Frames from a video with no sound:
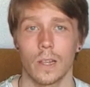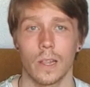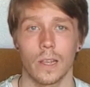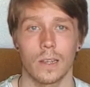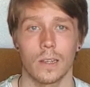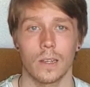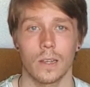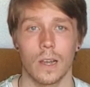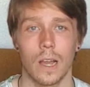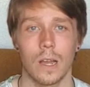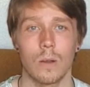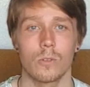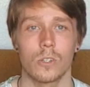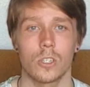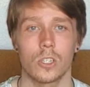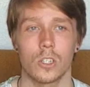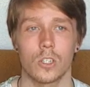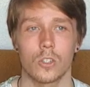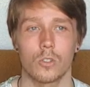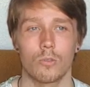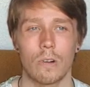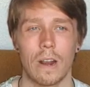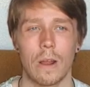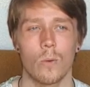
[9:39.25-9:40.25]
Like, I was
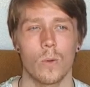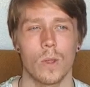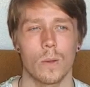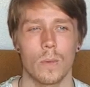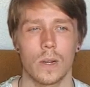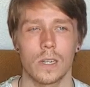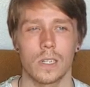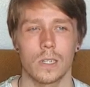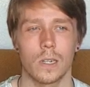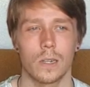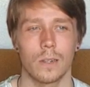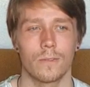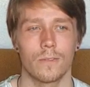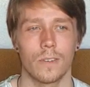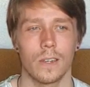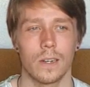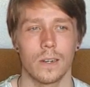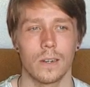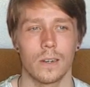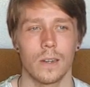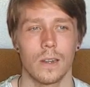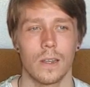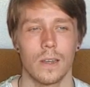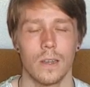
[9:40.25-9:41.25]
just drowning myself
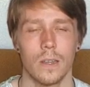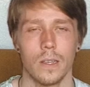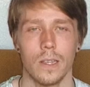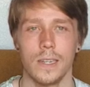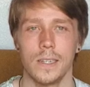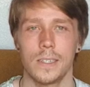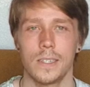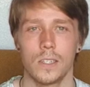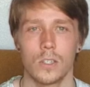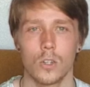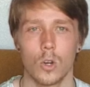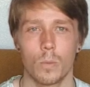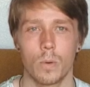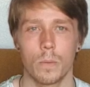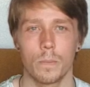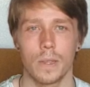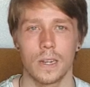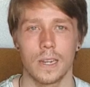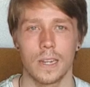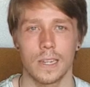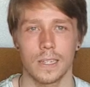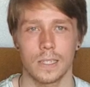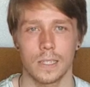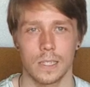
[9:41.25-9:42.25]
in easy
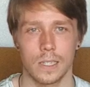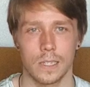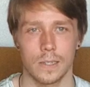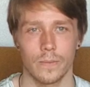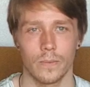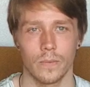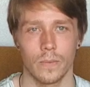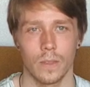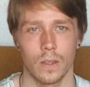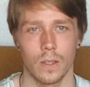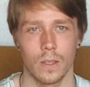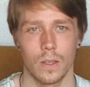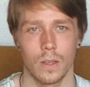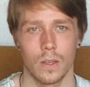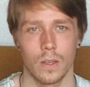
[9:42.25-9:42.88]
dopamine hits,